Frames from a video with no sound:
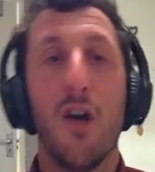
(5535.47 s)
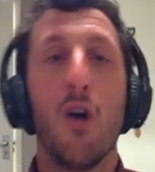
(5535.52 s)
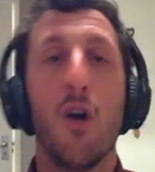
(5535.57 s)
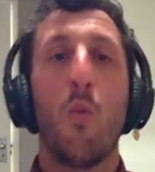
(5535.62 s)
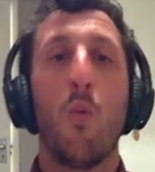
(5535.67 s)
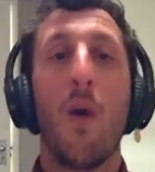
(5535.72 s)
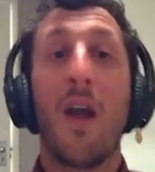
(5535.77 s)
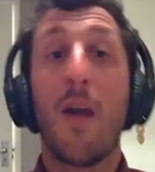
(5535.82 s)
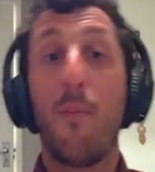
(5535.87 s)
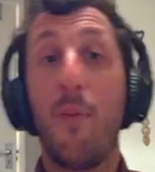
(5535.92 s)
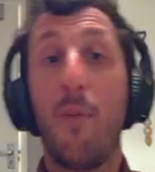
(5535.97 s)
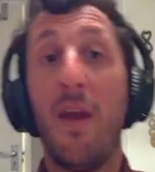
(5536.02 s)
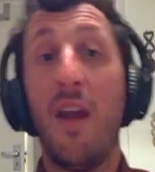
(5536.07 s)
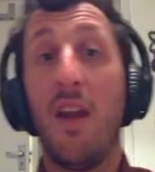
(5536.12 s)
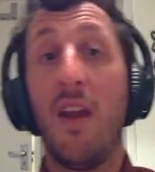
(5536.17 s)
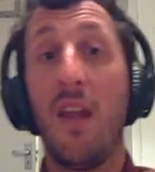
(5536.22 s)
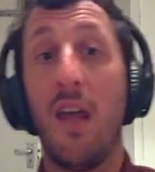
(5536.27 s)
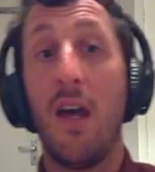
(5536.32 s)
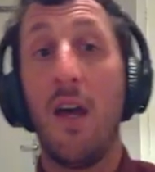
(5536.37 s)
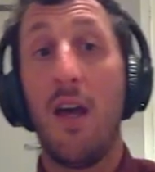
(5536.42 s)

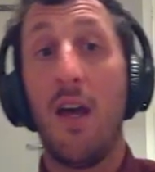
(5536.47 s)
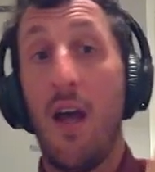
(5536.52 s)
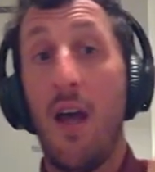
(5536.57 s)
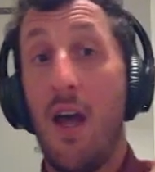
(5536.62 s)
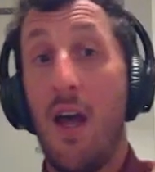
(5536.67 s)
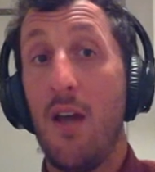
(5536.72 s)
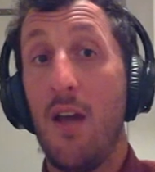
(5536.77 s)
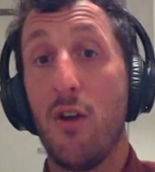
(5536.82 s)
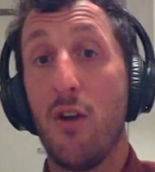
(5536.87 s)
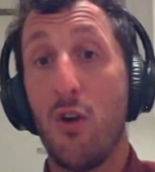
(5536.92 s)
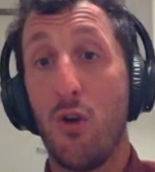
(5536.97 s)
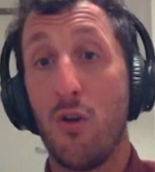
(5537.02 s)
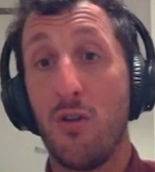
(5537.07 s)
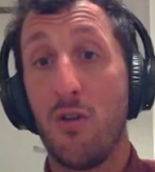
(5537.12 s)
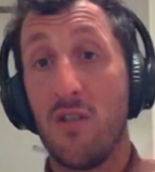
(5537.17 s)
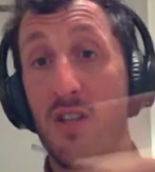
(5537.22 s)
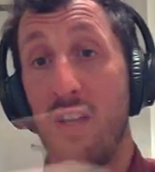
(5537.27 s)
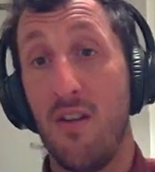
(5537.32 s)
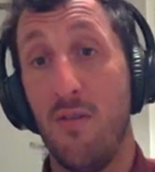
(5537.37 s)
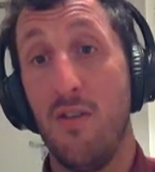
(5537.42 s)
Wikipedia and Google
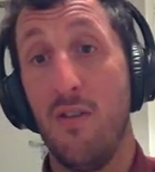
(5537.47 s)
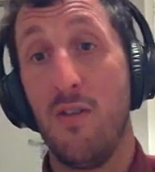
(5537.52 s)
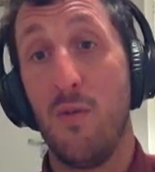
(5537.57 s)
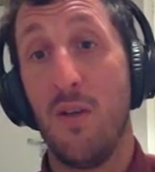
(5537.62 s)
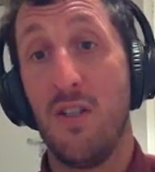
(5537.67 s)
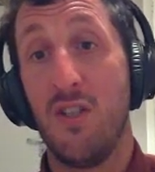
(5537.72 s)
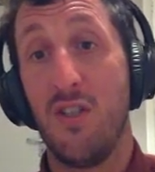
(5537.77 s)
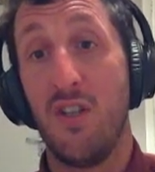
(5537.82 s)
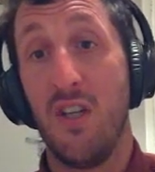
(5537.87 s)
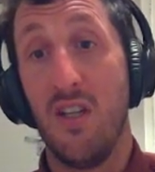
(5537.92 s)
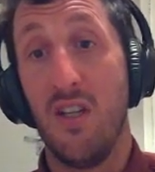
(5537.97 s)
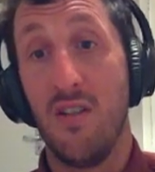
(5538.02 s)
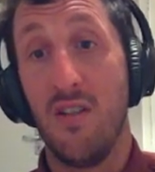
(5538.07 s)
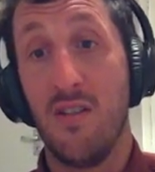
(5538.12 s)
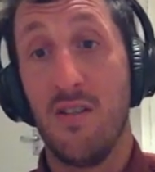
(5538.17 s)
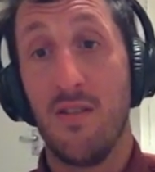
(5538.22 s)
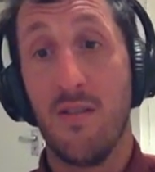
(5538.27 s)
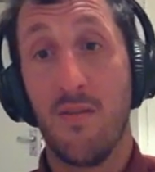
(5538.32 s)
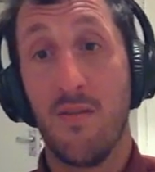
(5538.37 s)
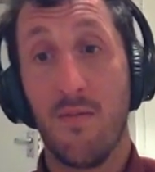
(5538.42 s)
said it was Swiss cheese.
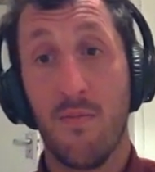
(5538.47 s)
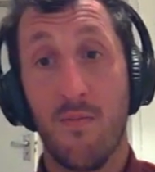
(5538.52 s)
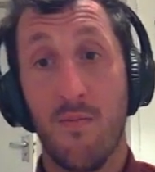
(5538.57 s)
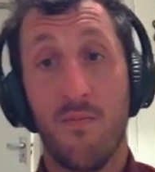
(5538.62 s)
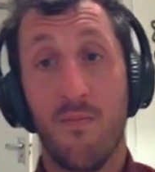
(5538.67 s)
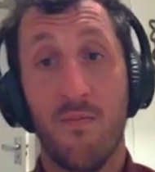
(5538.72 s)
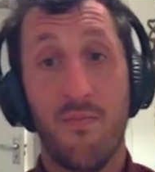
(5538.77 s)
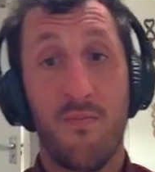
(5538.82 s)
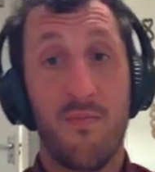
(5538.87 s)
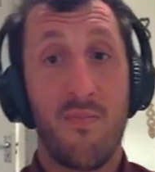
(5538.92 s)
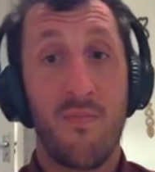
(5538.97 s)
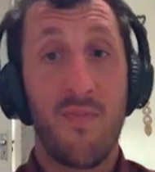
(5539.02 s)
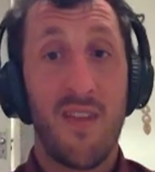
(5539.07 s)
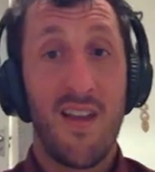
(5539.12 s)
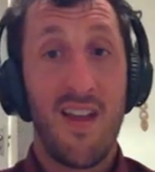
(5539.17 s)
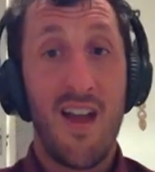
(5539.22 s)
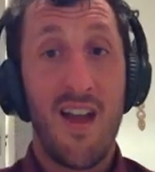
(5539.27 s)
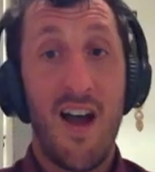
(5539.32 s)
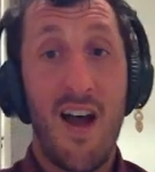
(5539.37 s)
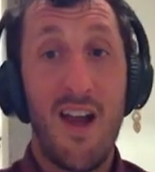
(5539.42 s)

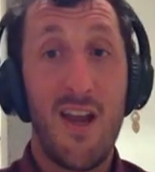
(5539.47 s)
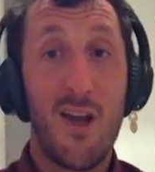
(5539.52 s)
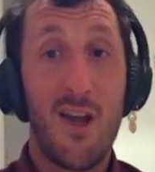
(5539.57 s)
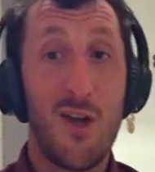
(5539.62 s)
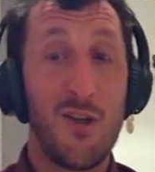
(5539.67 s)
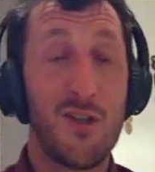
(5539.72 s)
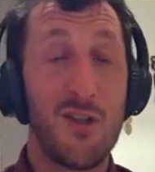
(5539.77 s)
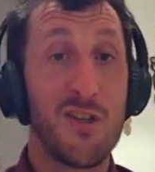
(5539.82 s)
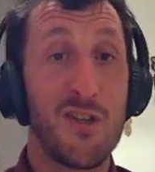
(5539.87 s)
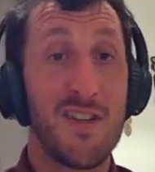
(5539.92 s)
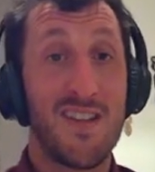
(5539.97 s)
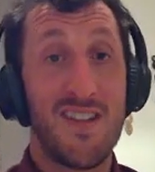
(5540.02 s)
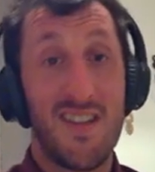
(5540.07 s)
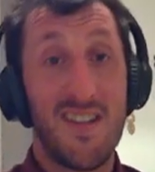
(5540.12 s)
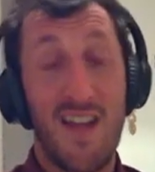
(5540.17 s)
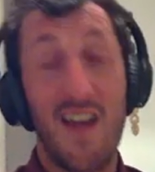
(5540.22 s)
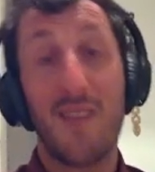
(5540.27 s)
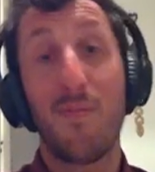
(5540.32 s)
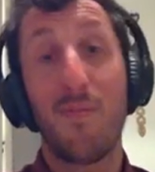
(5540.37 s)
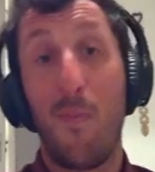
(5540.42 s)
I know, John.
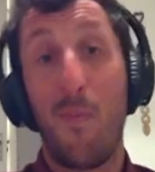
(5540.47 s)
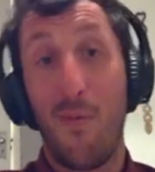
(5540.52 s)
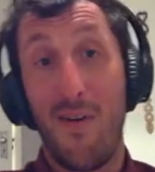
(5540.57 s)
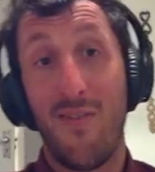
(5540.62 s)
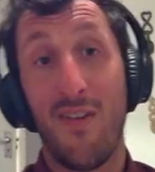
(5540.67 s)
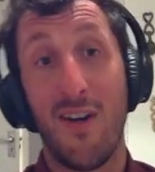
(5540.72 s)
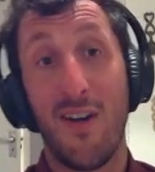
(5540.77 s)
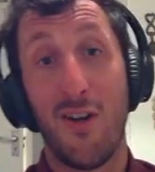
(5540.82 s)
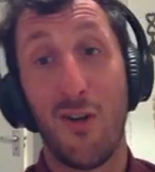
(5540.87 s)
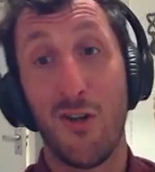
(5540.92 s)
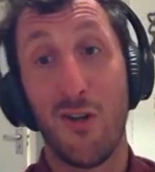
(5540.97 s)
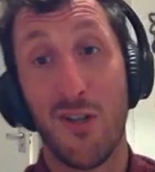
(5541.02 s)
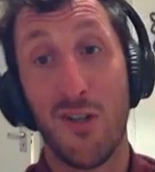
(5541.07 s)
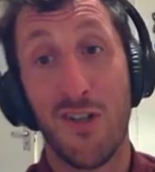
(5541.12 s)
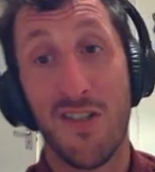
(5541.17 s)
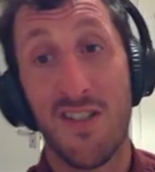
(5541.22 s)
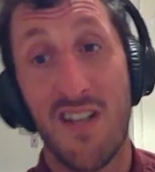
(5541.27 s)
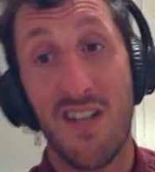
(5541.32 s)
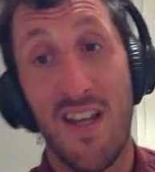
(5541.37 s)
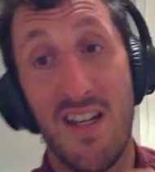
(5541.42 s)
That's my brother-in-law, John
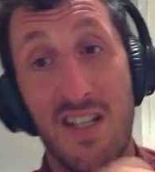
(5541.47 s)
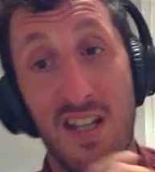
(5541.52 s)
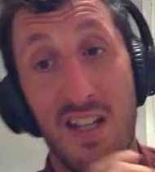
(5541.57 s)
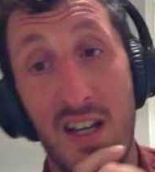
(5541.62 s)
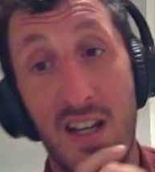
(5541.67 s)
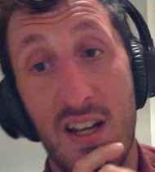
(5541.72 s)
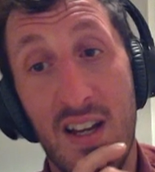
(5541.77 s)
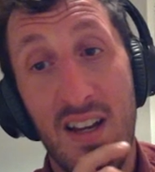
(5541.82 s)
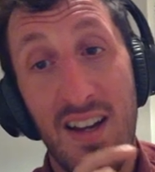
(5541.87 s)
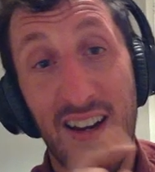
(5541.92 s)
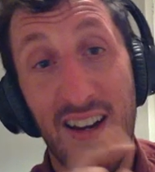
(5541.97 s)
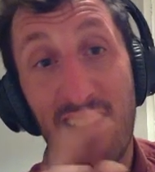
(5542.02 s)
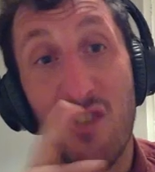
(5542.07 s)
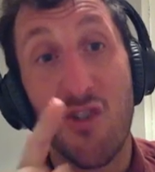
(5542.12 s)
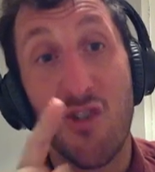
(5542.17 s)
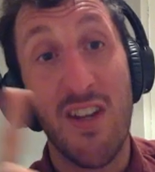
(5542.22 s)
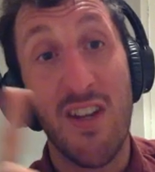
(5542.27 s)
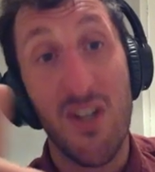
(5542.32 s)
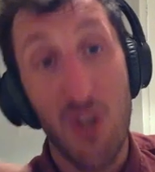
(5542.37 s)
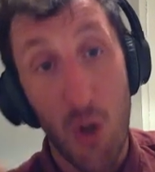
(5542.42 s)
Slater, and it's
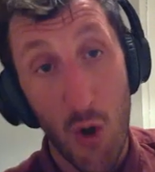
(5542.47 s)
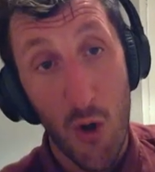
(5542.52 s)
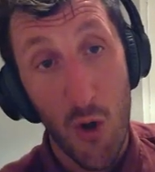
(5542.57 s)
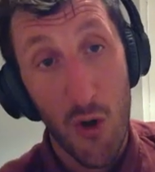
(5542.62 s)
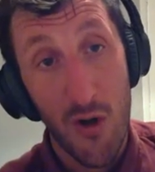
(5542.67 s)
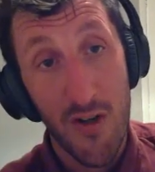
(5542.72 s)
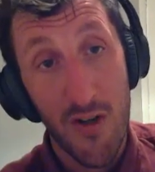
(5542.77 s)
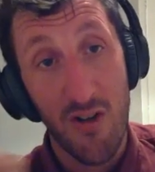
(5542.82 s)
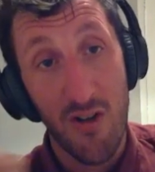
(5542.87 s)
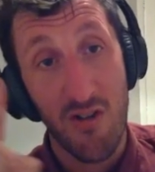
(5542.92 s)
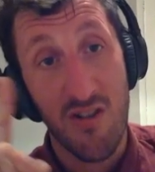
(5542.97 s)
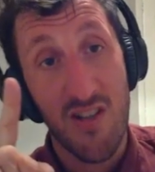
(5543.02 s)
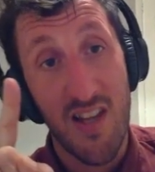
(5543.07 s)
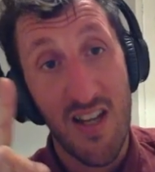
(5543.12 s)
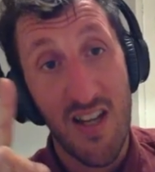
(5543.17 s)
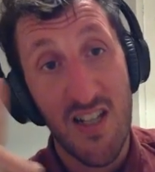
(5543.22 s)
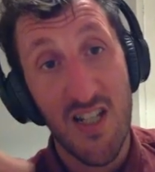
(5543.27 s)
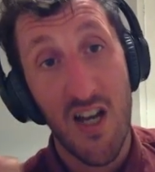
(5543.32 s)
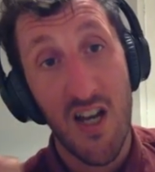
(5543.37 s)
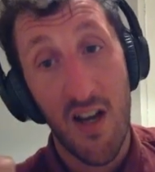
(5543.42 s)
Slater, not
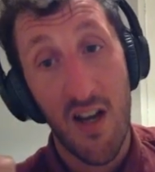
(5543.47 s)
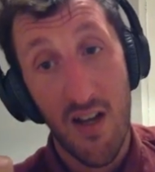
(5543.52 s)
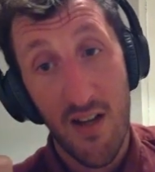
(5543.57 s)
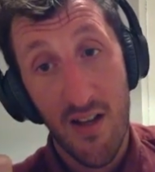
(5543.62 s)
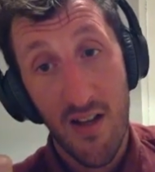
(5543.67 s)
Slater.